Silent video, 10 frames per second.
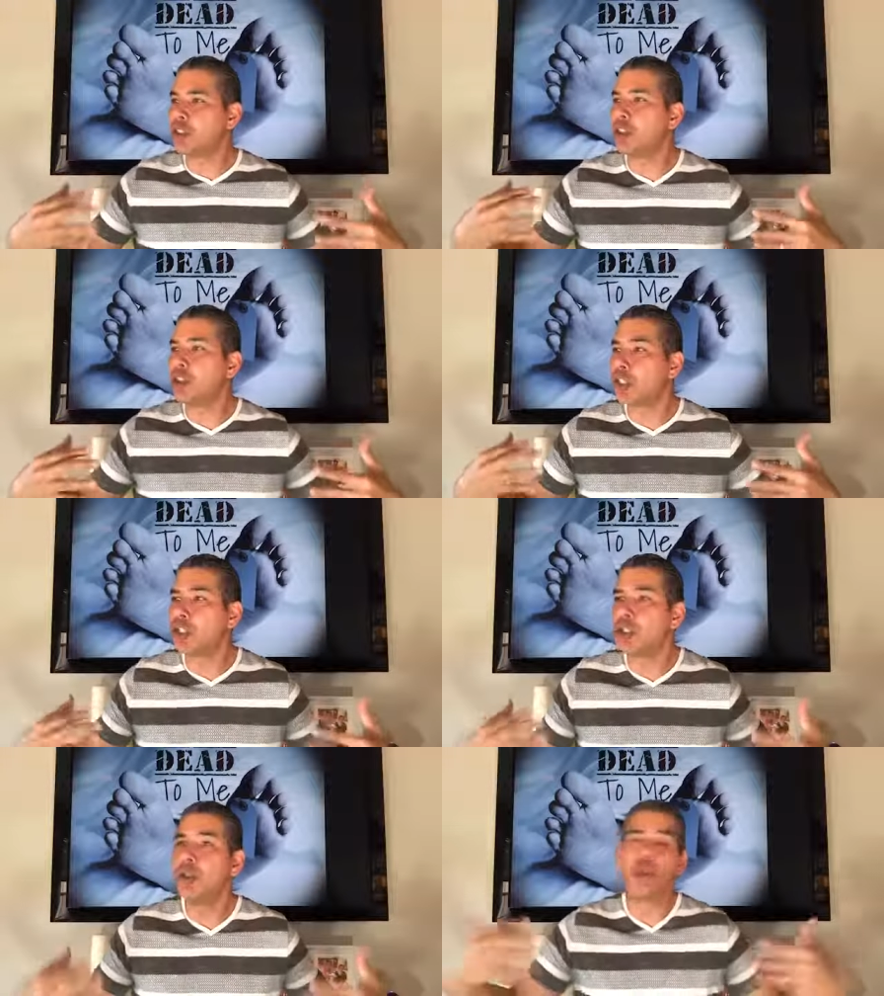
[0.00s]
to
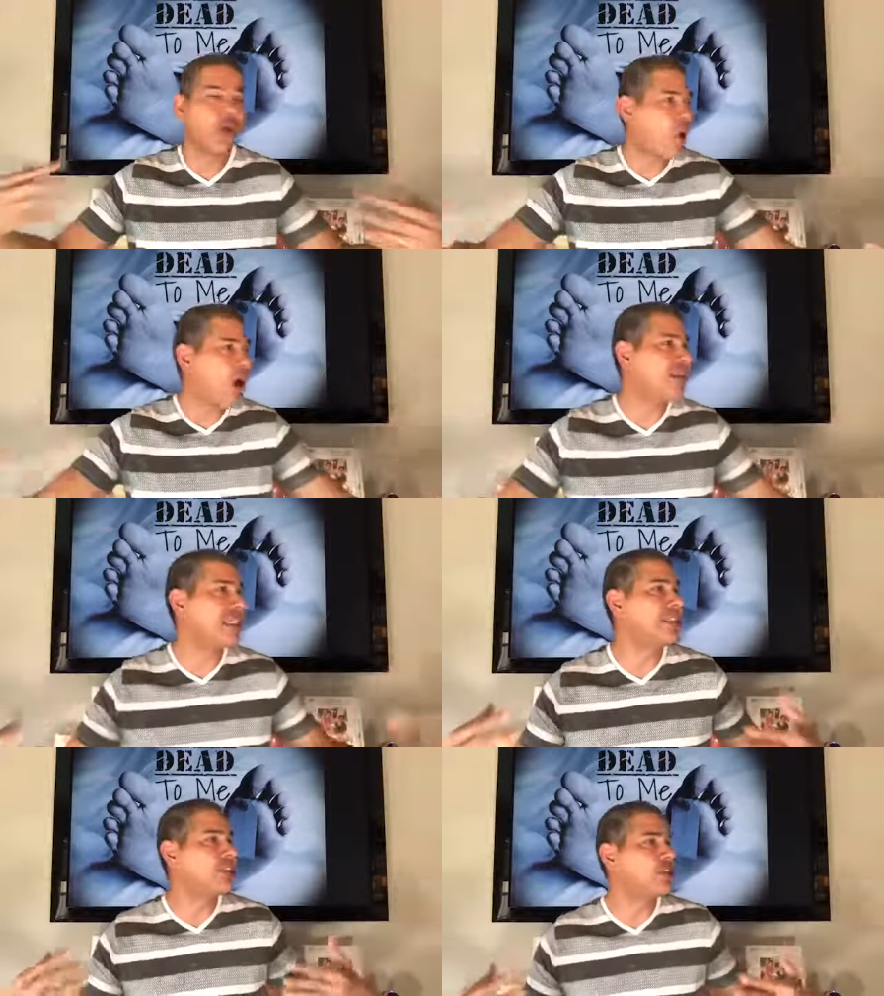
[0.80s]
do the wrong
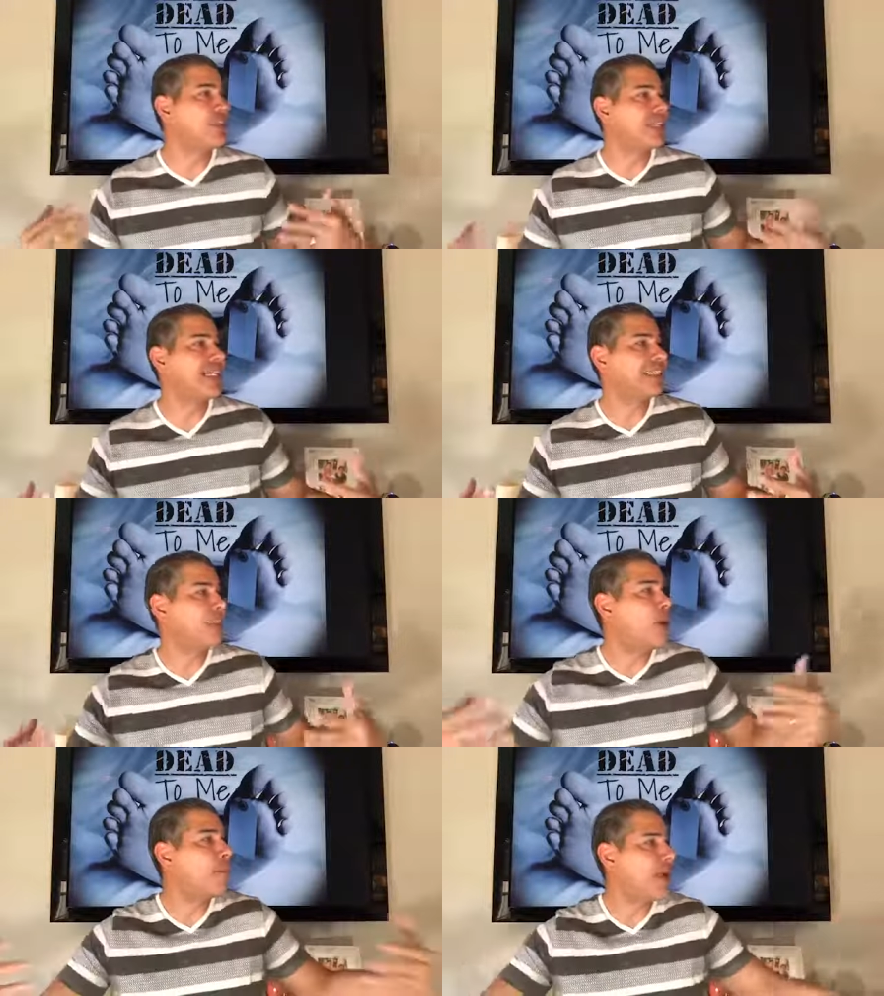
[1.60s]
things, do things that
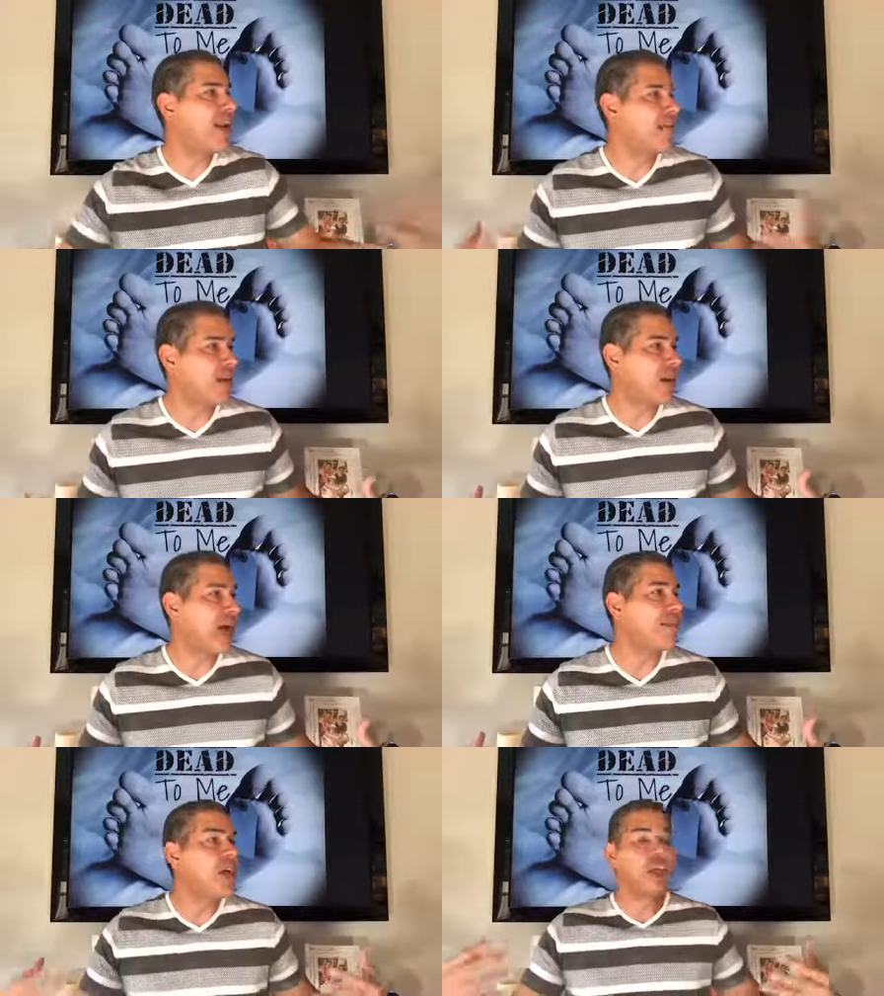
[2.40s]
don't benefit our
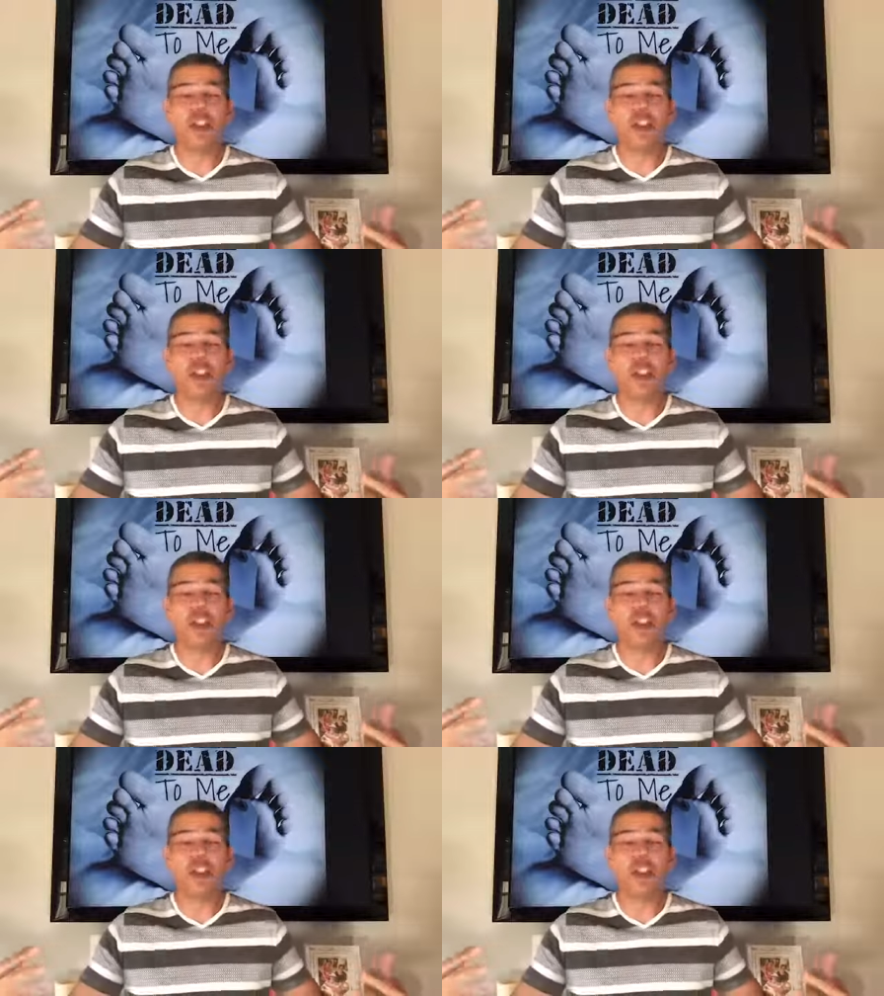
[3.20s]
life,